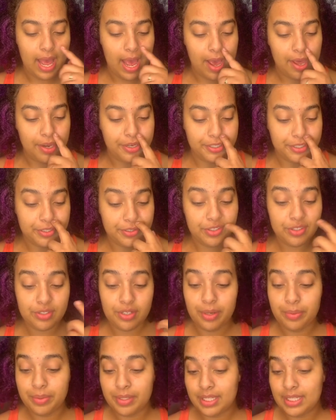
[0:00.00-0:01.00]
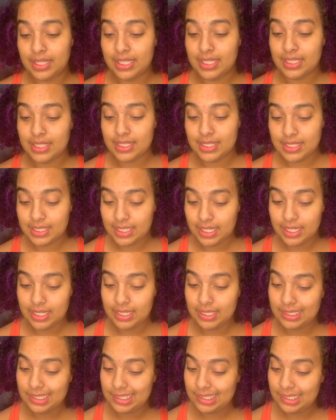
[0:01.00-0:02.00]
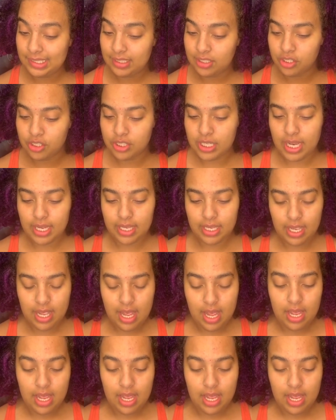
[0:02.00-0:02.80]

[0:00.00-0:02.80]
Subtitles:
How do you start with cleansed skin? Check.